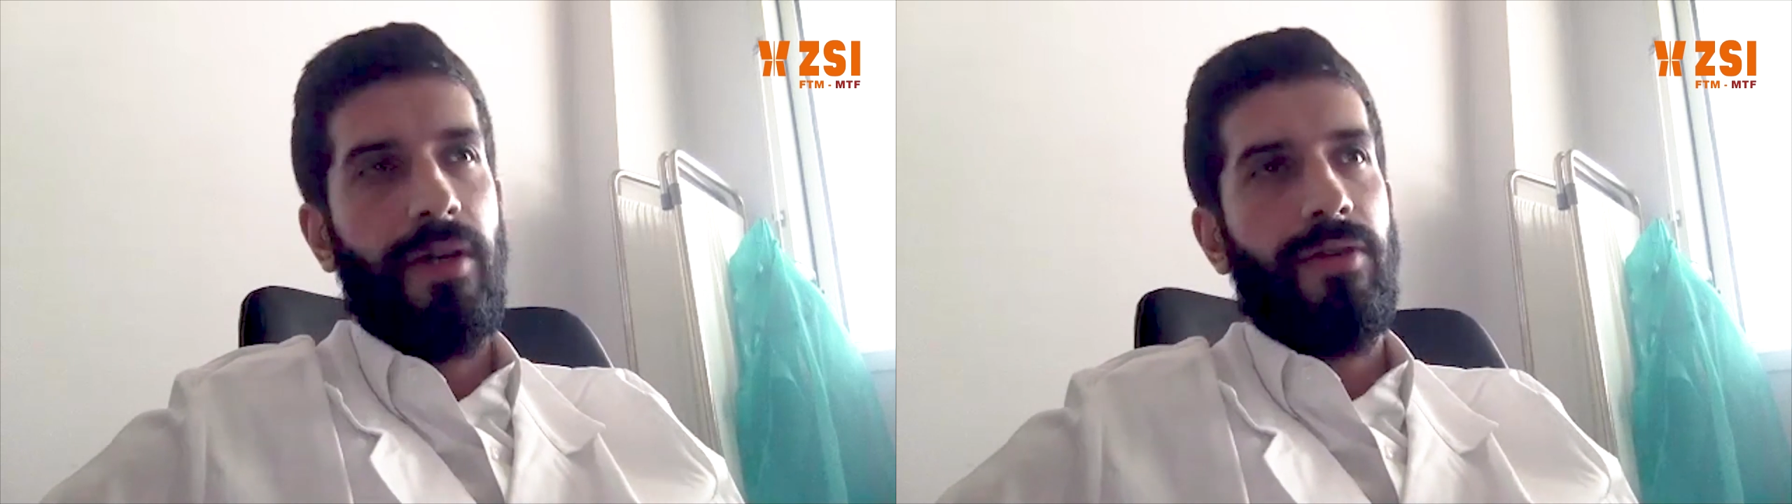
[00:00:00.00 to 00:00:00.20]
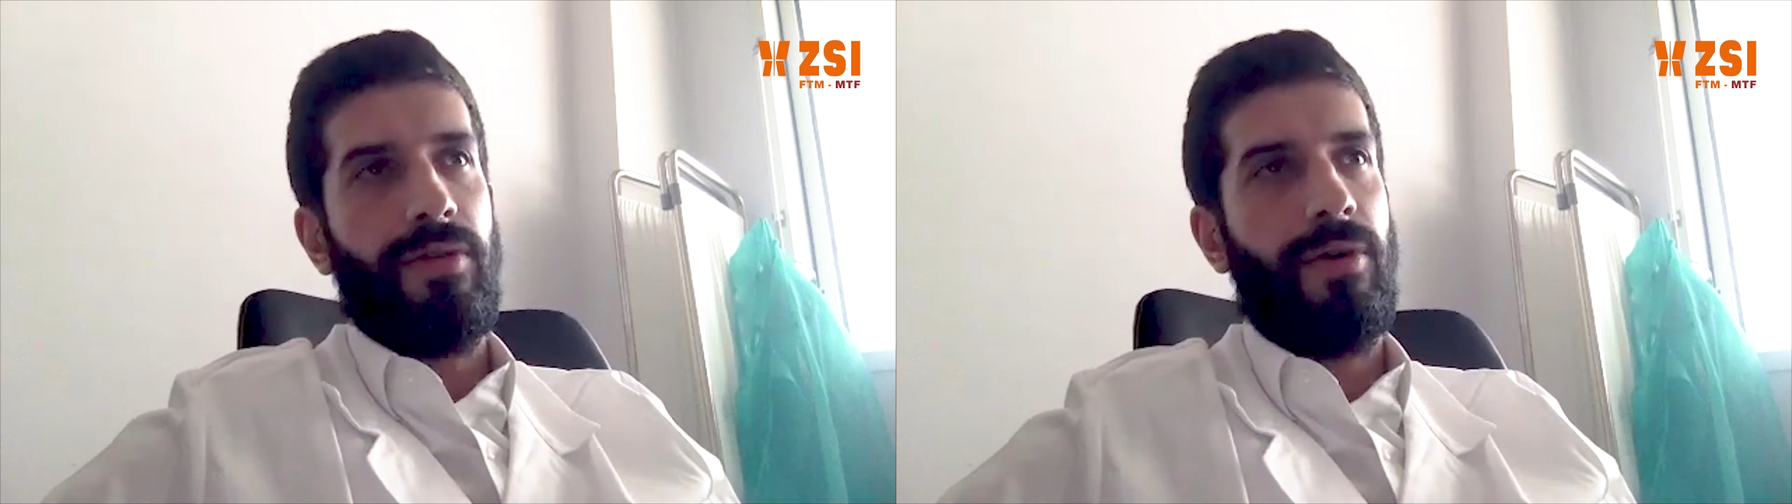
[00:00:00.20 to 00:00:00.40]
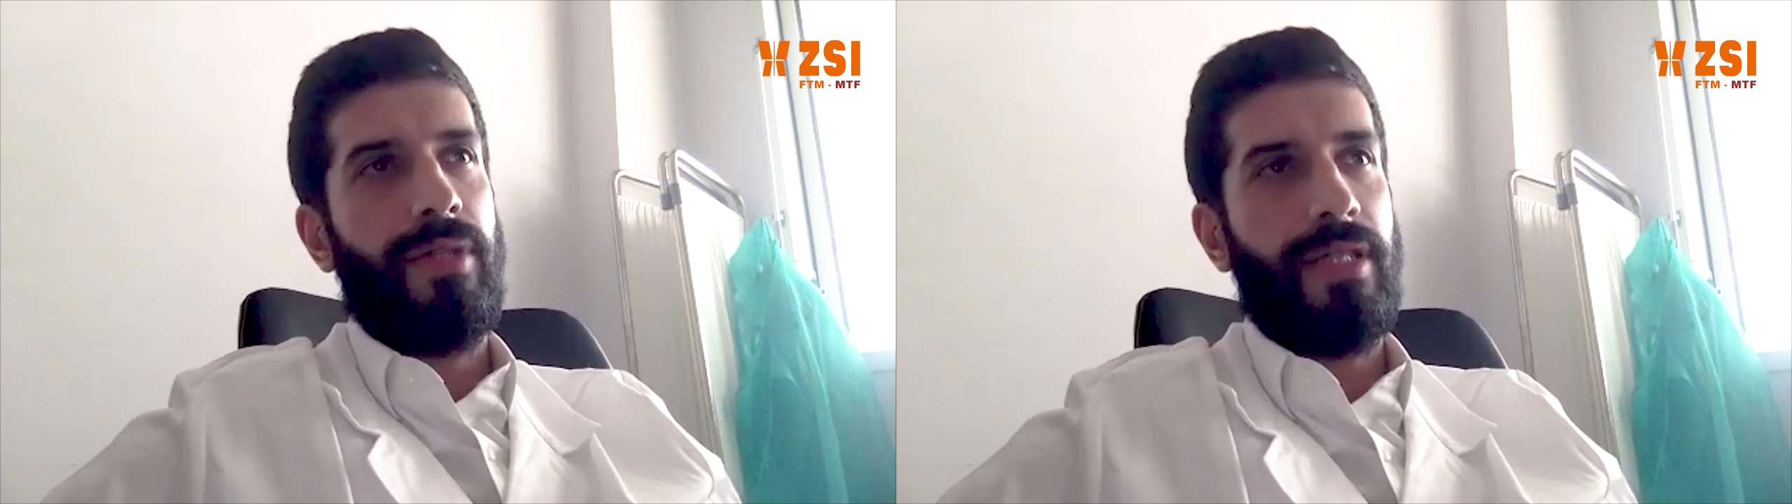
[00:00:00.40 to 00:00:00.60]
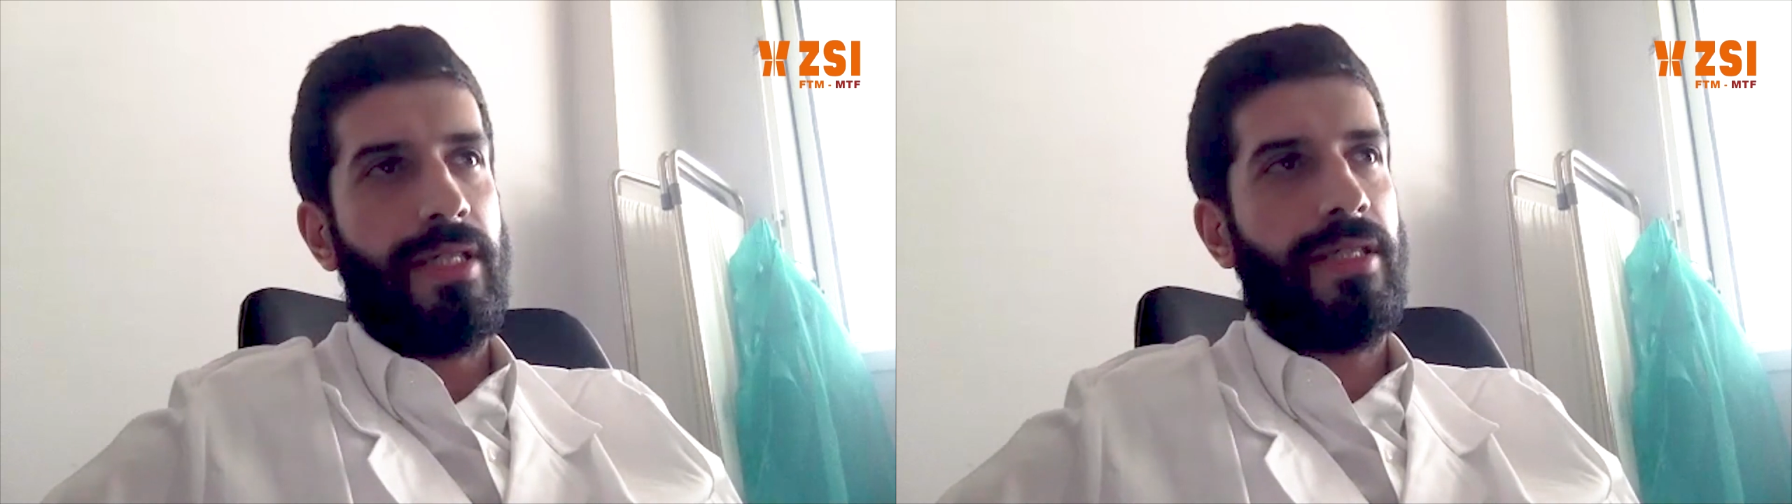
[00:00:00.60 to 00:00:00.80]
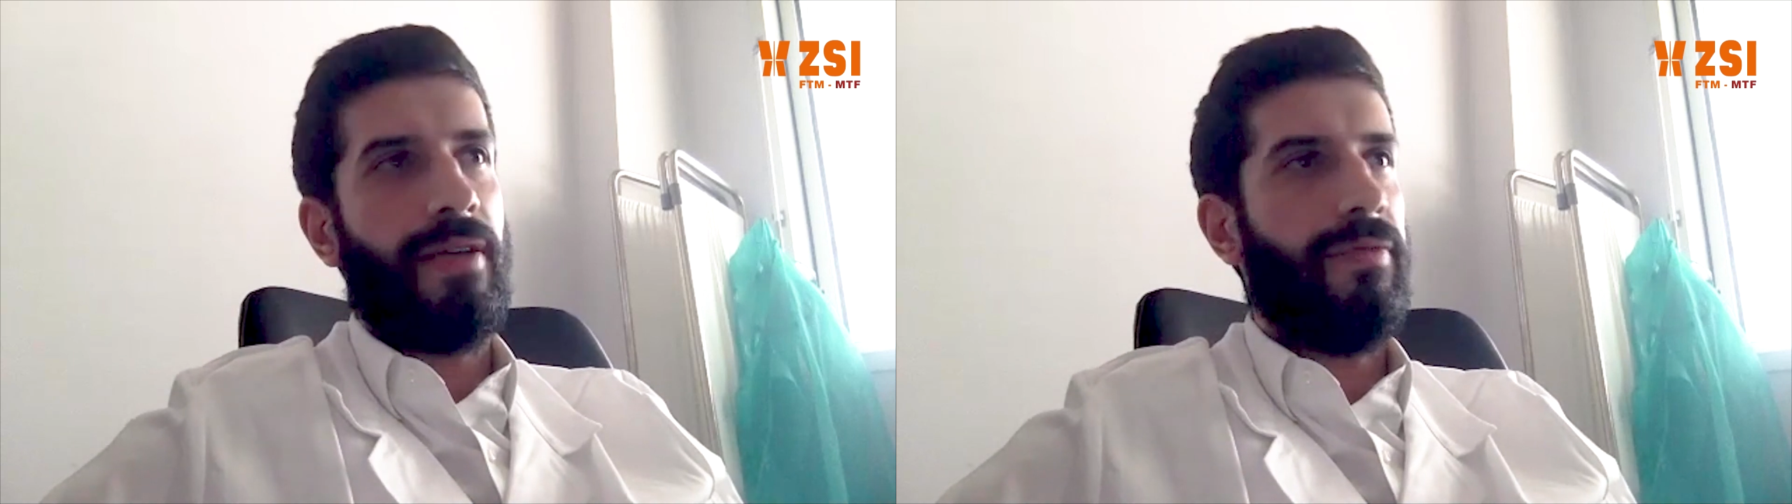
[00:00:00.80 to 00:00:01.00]
So this
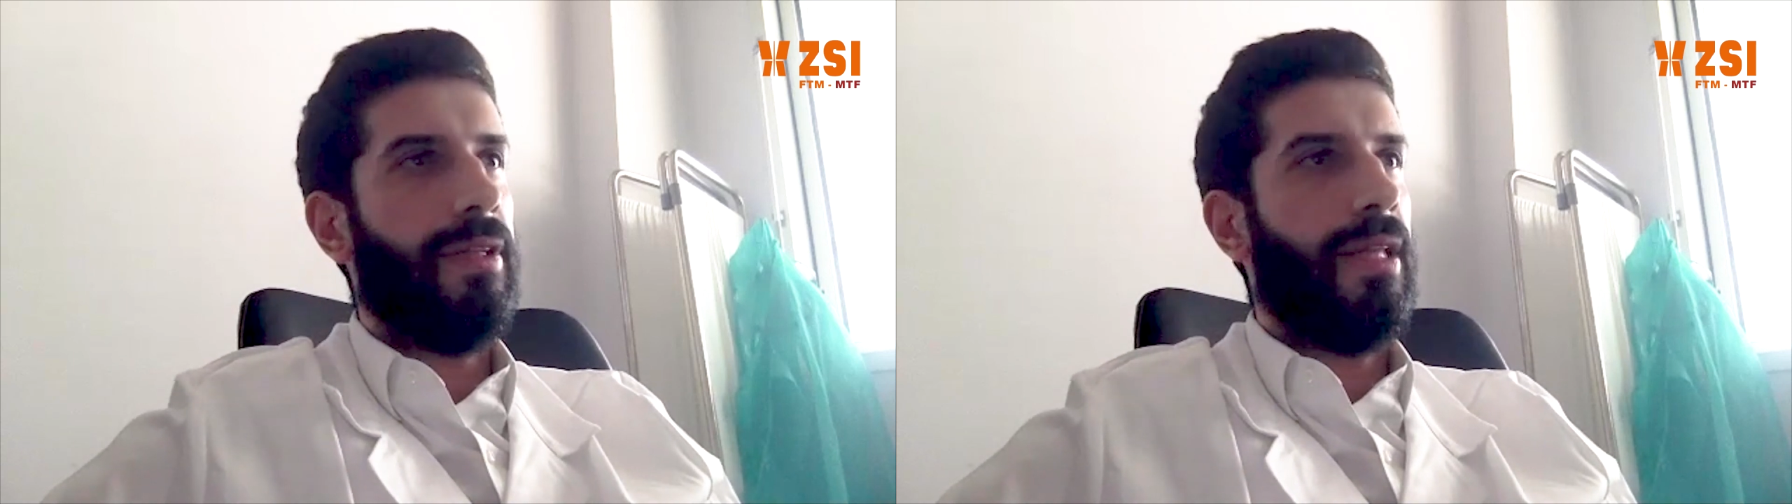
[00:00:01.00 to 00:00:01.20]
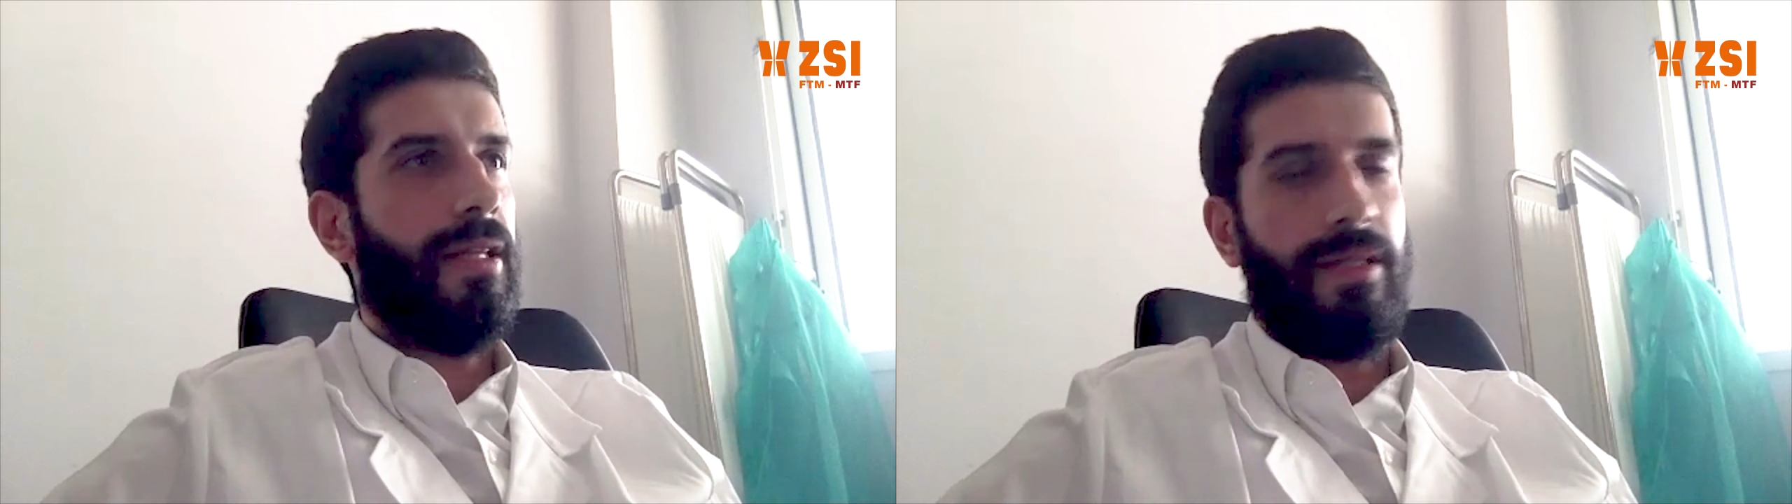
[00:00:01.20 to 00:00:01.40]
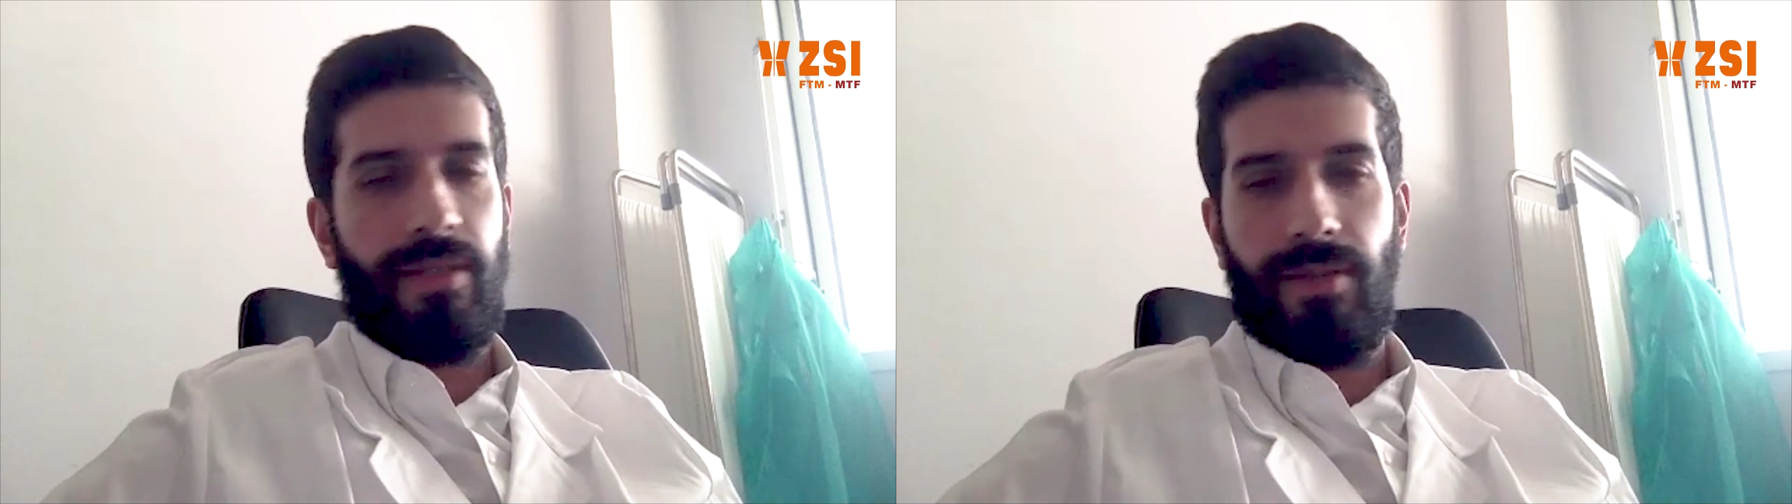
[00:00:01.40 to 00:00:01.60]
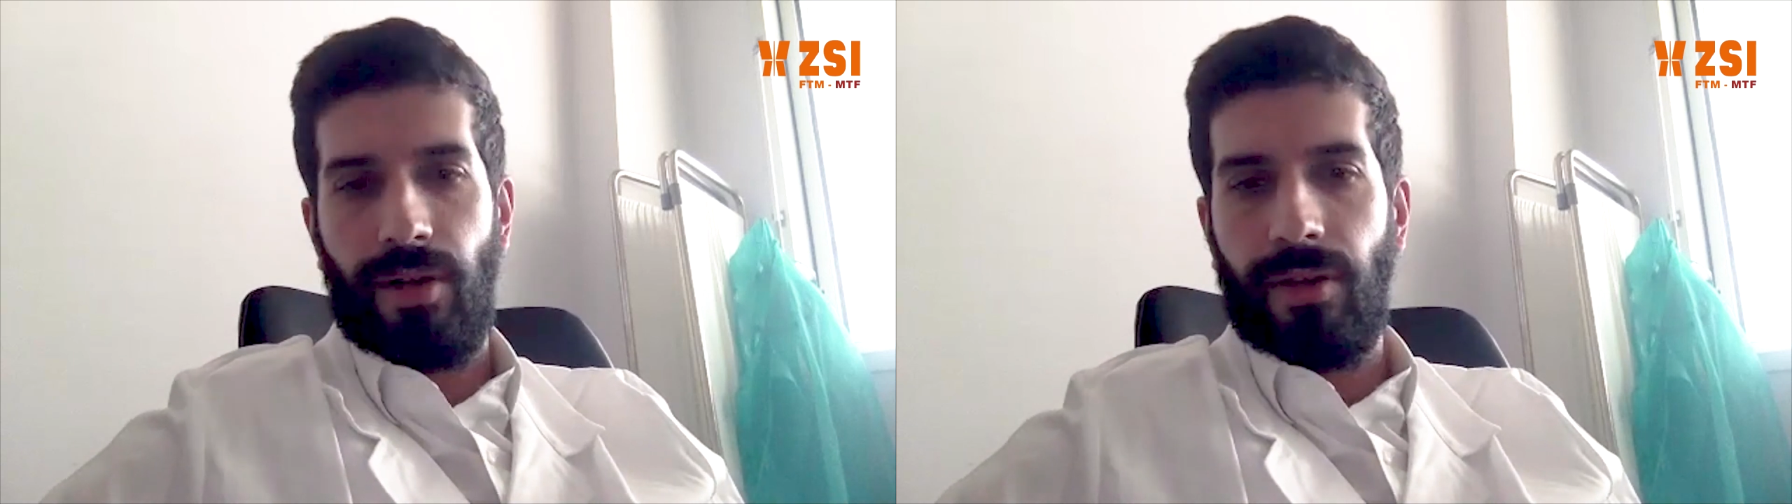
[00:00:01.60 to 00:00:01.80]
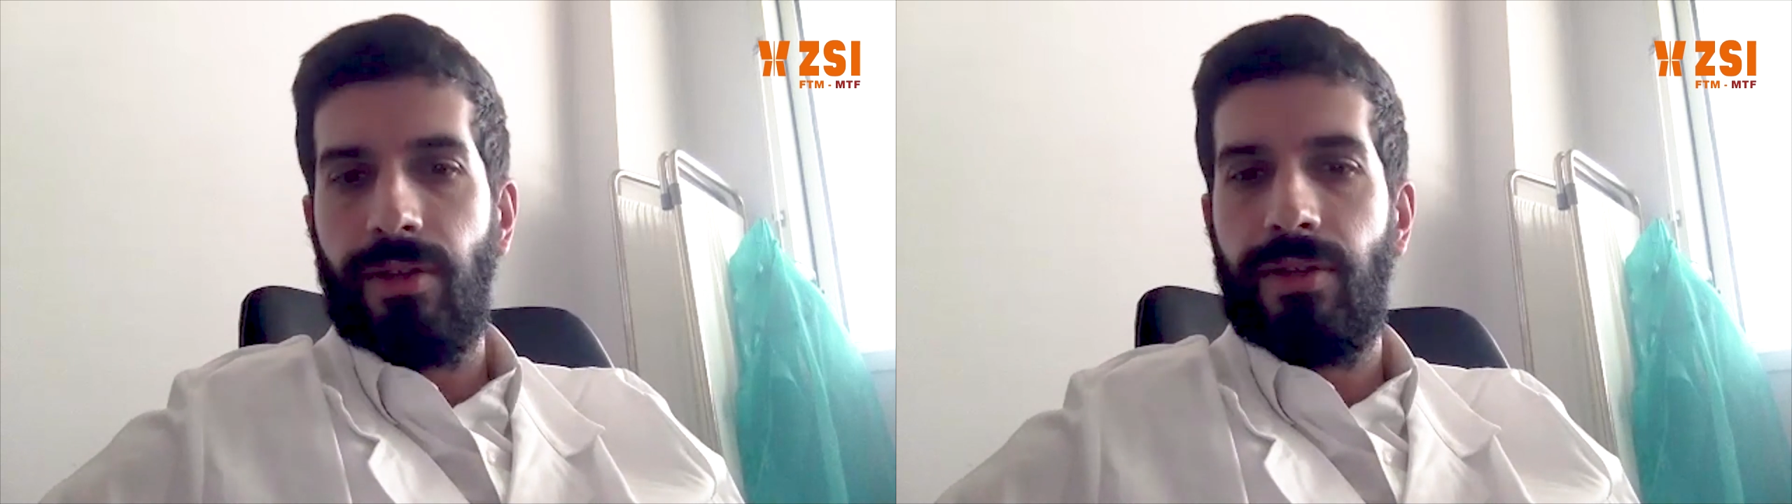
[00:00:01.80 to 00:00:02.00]
is something that is
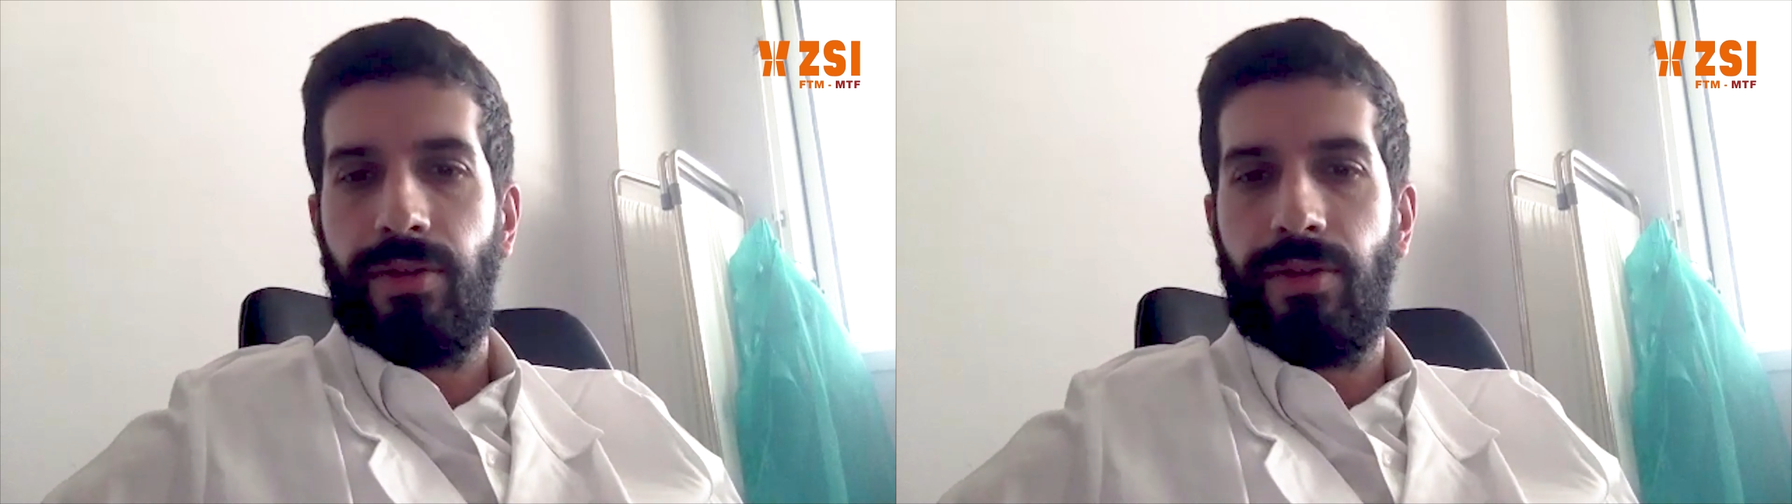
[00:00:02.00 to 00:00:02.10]
not